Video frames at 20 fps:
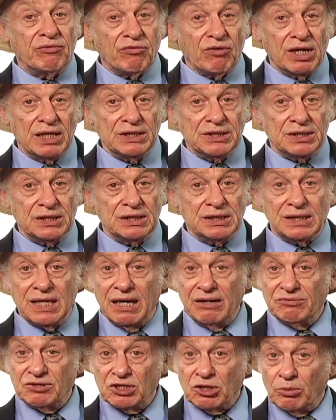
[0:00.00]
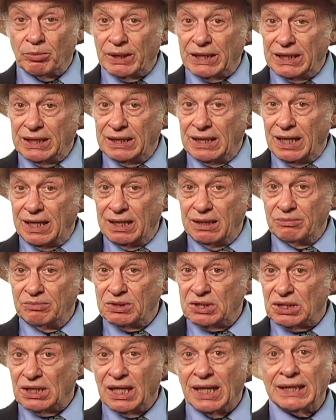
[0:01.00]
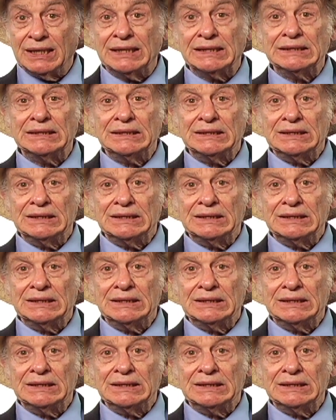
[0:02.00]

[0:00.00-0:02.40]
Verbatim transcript: phrases, gave so many names like